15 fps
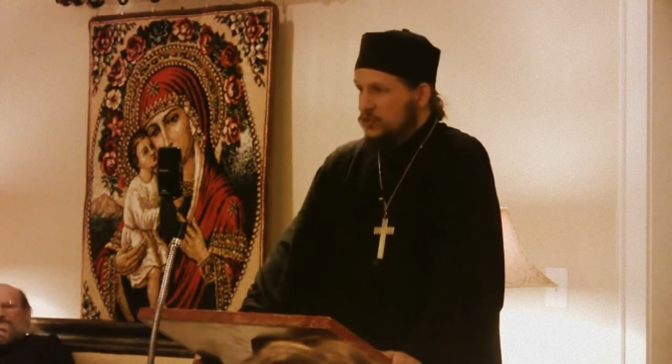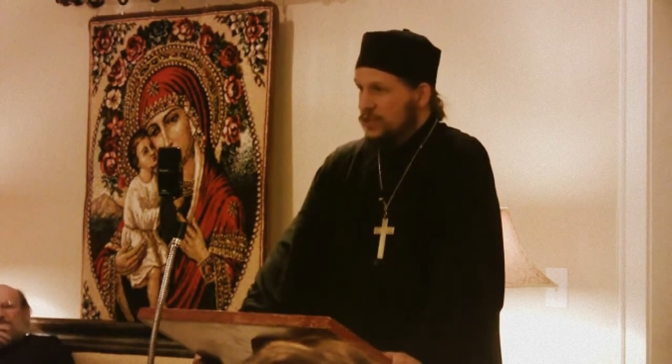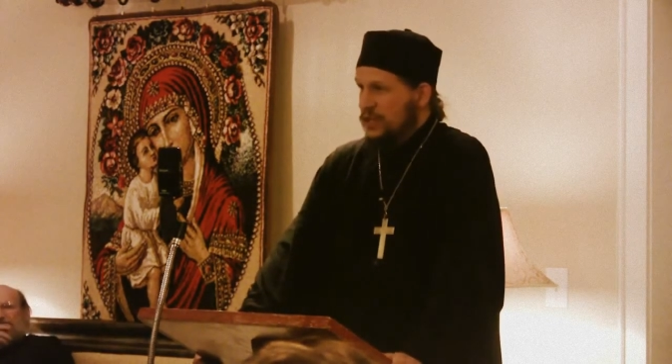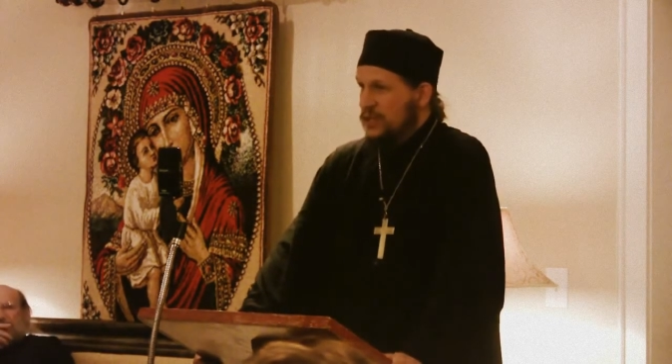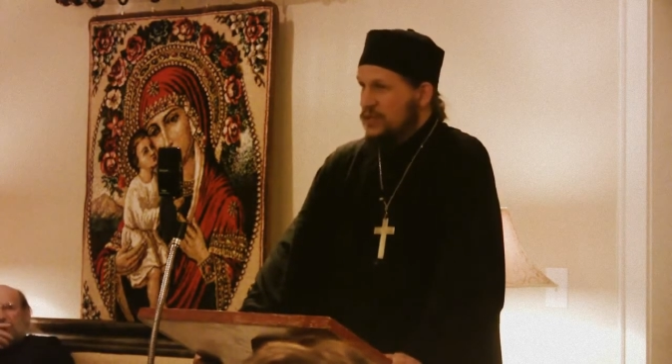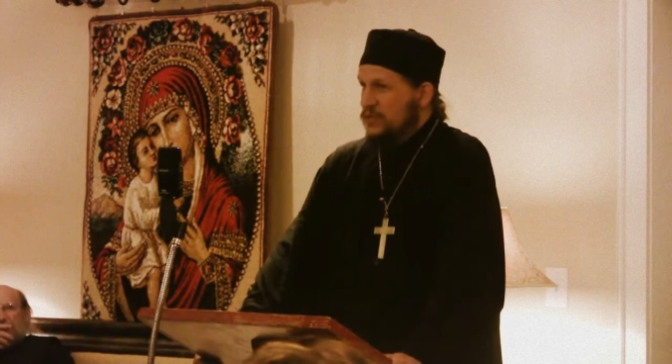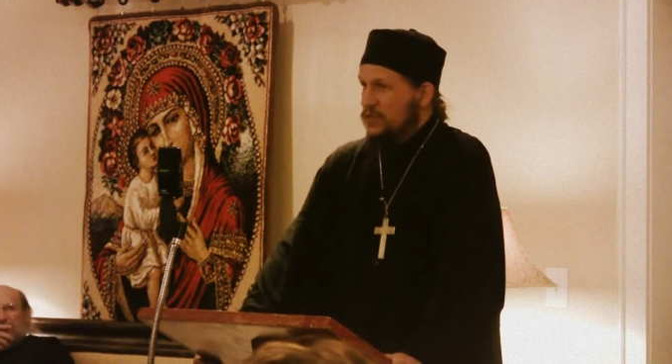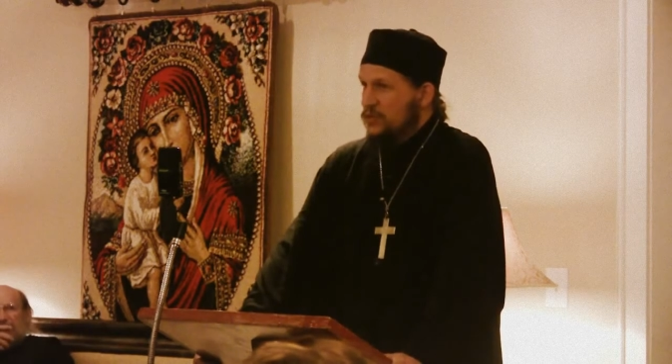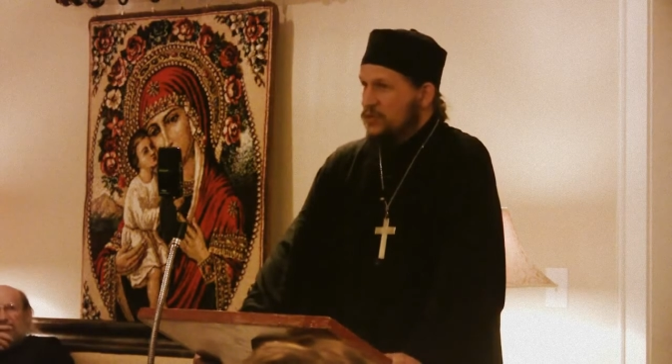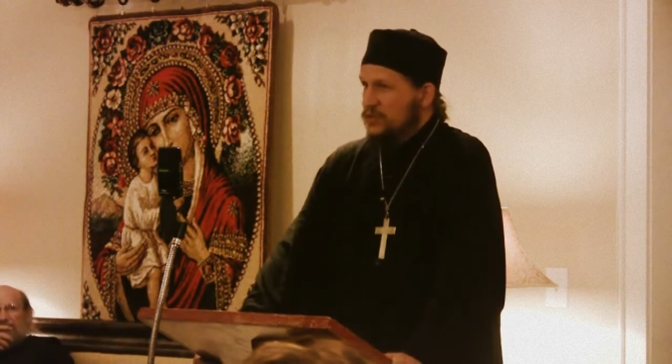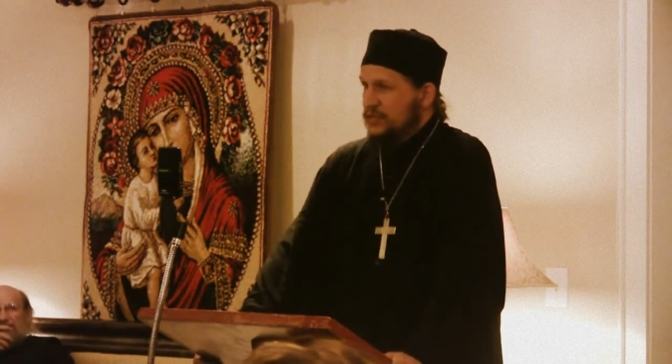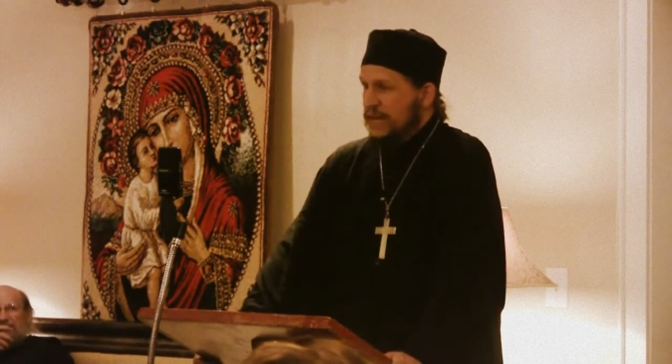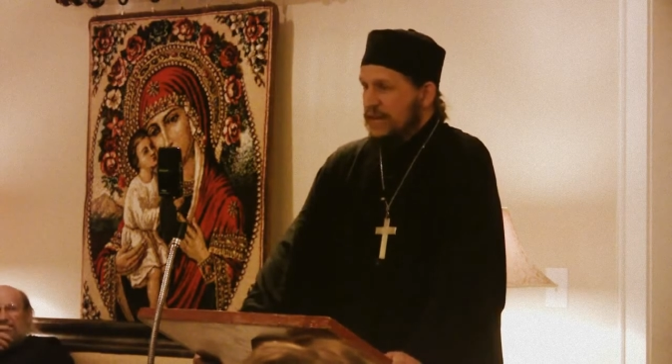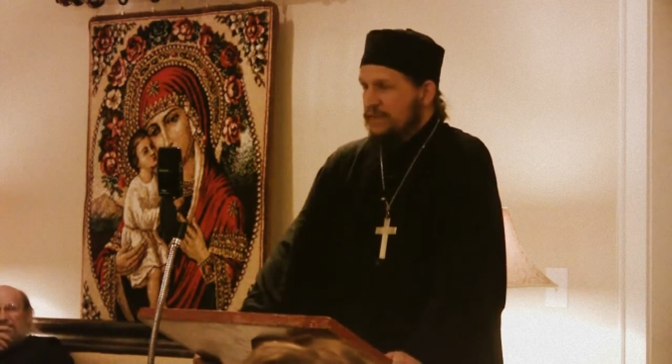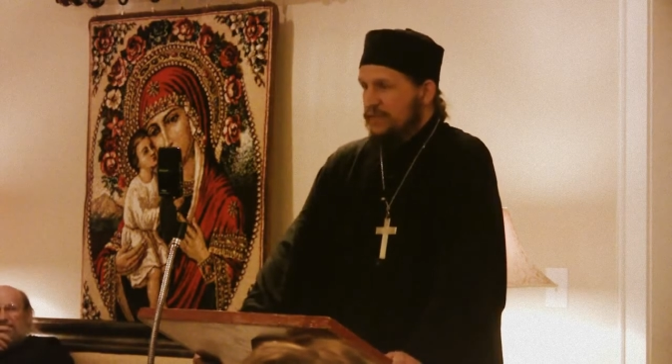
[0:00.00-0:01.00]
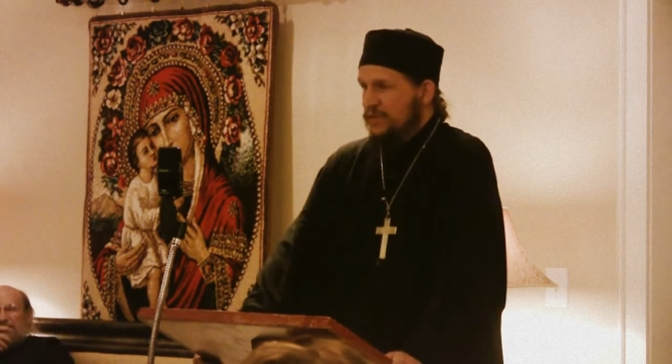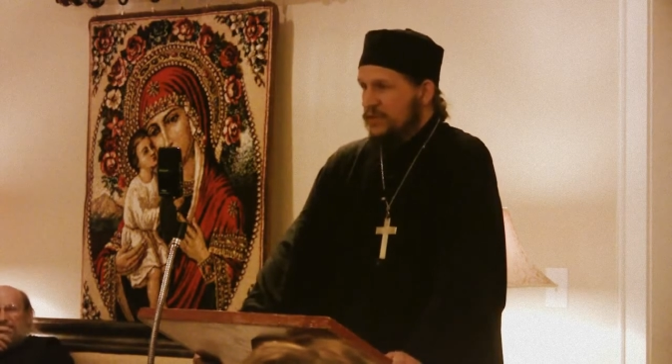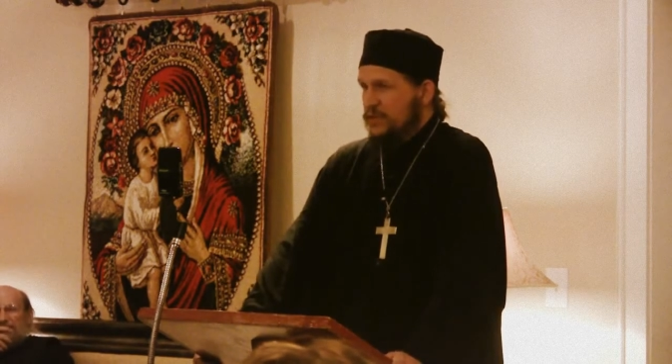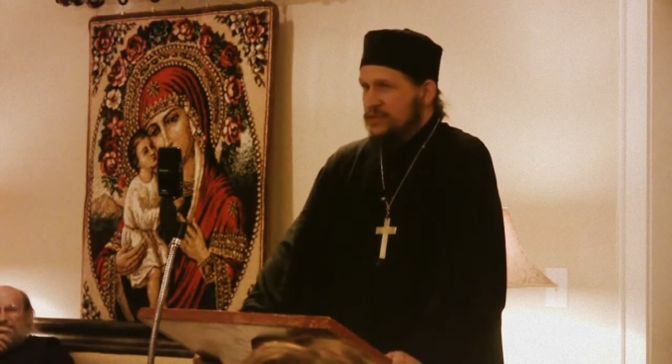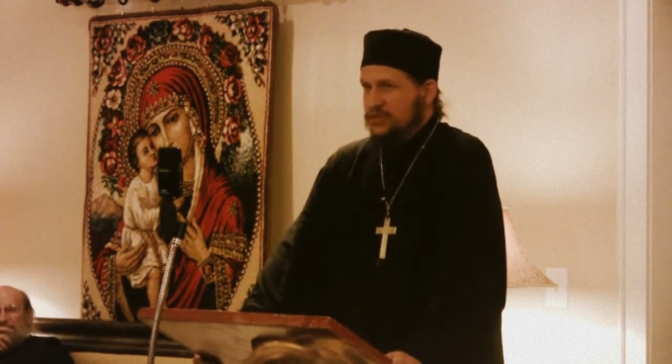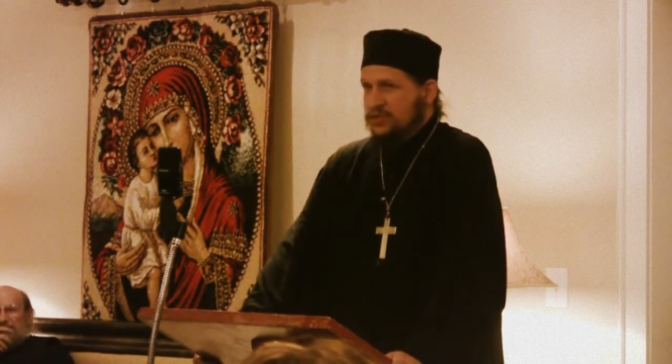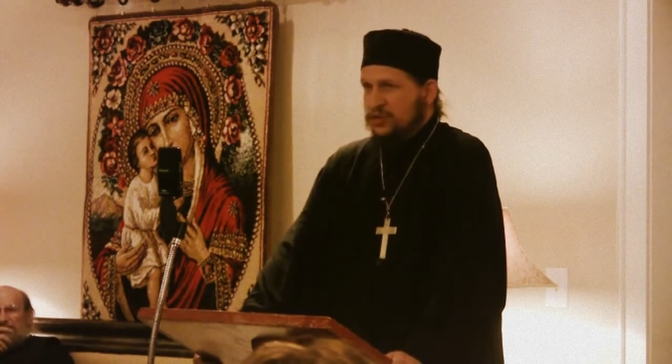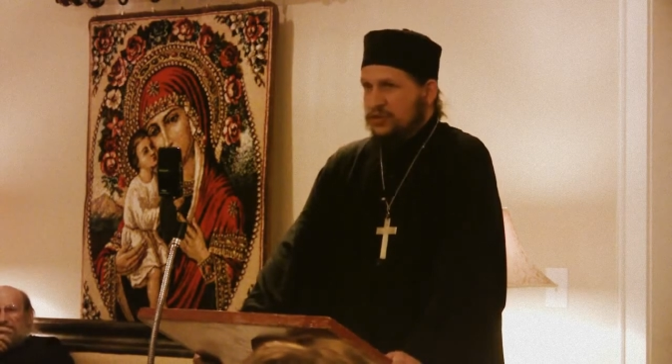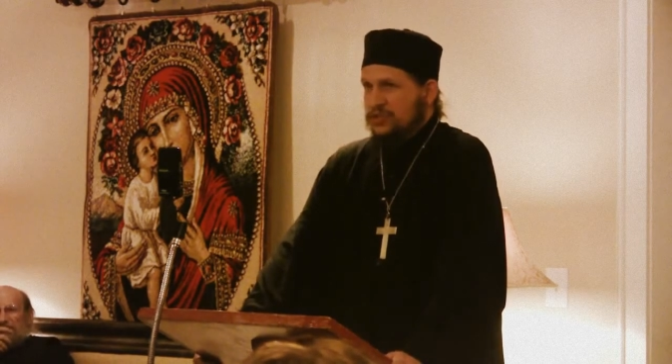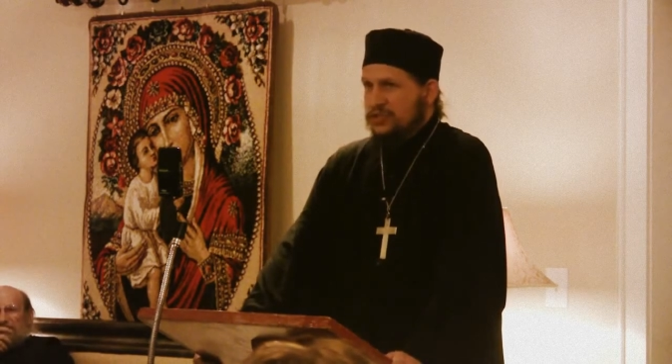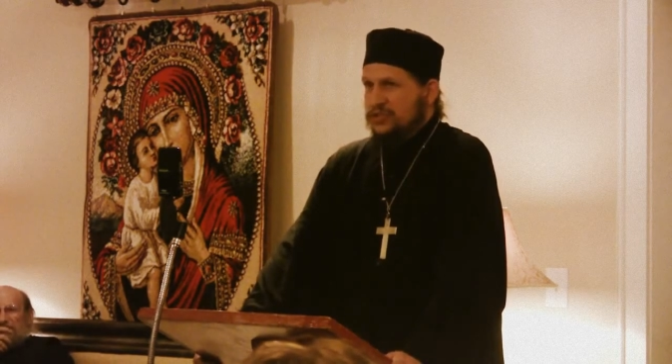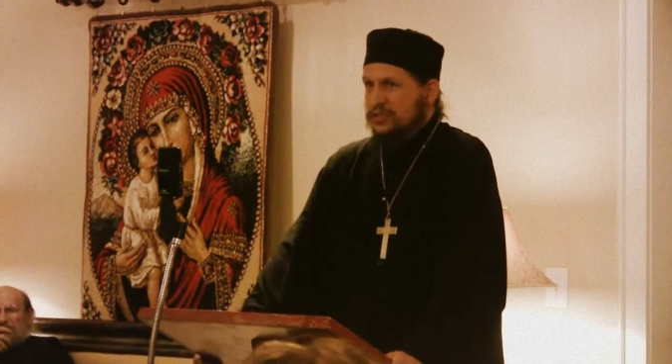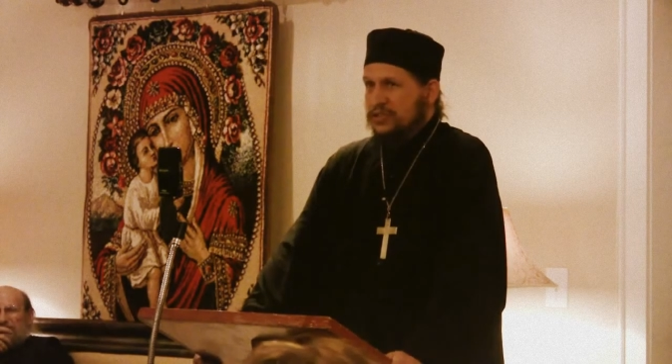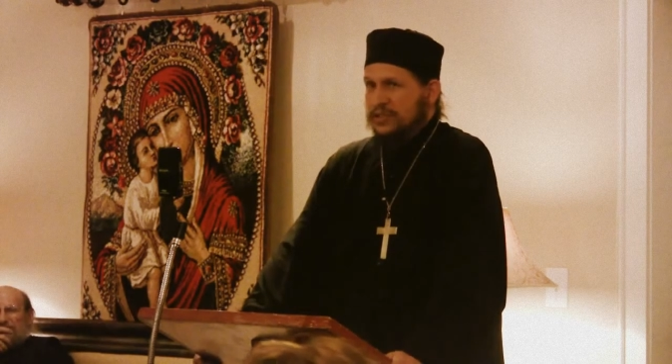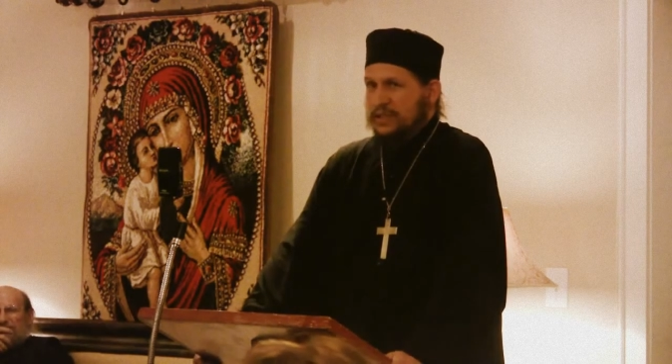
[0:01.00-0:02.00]
Greek who is not very
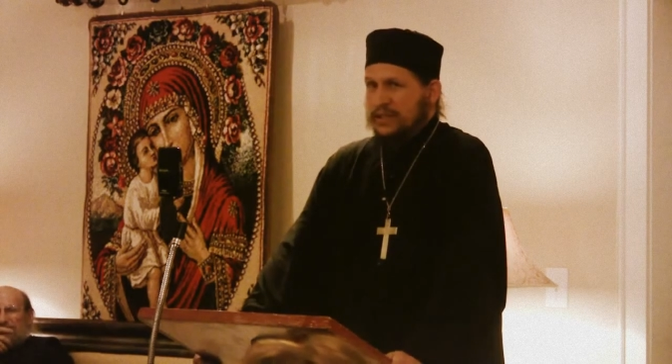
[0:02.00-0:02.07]
churched,